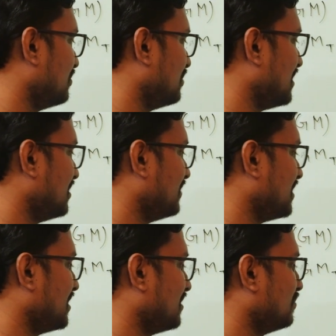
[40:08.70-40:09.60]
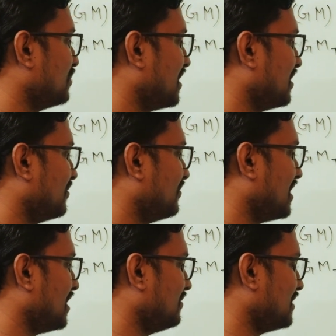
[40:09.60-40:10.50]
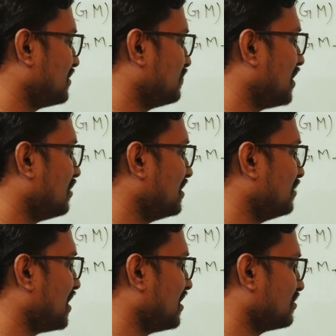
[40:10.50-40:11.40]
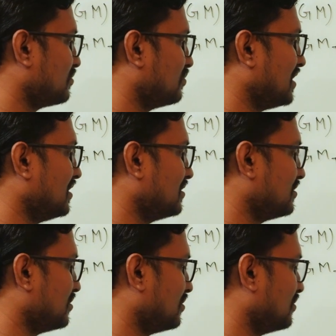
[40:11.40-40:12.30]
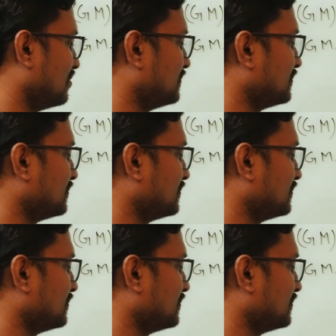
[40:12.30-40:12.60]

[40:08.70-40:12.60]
1 divided by 5 as power minus 1. So